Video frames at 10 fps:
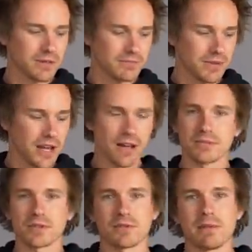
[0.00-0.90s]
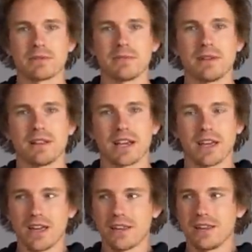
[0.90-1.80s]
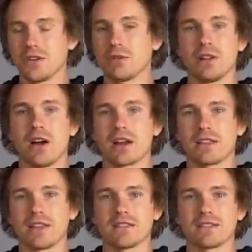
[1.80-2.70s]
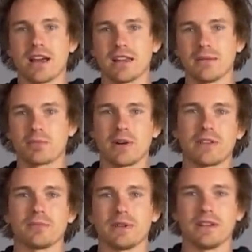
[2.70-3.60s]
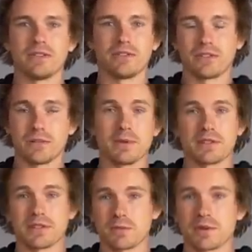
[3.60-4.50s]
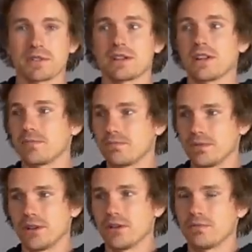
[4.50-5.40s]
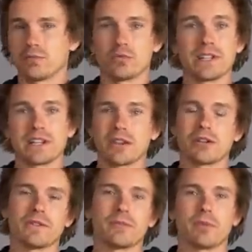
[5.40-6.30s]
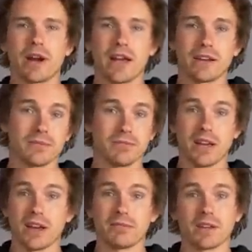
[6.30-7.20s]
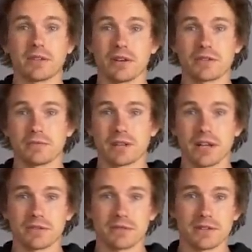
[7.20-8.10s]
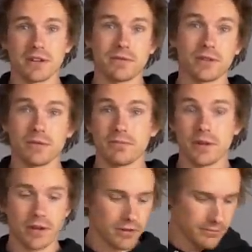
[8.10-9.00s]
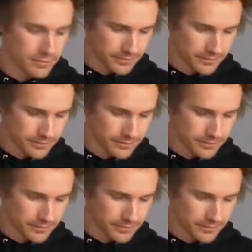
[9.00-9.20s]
And yeah, SRAM to me, like, they do a lot of things that impress me as just a business person and a, you know, retailer of the brand. And yeah, they crush it with that sort of stuff. So there you go.